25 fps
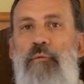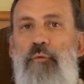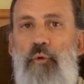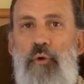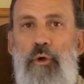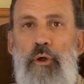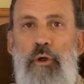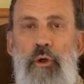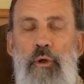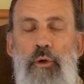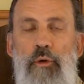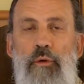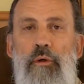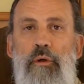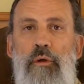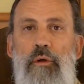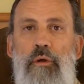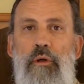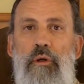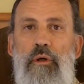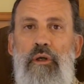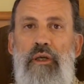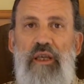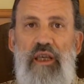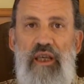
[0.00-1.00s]
through
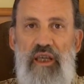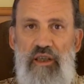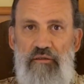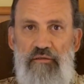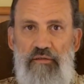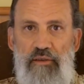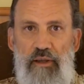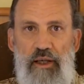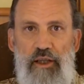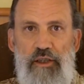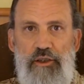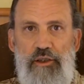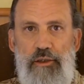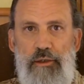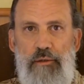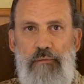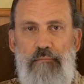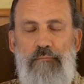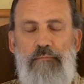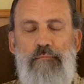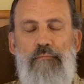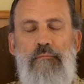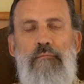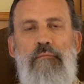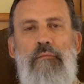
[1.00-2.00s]
inflation.
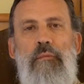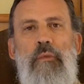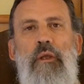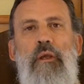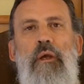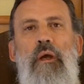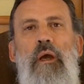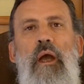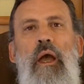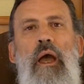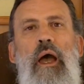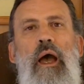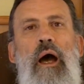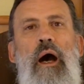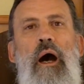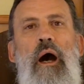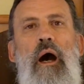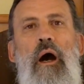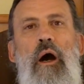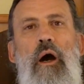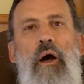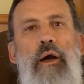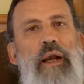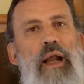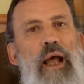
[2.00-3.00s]

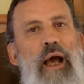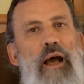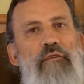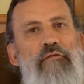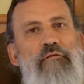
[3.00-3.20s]
All right,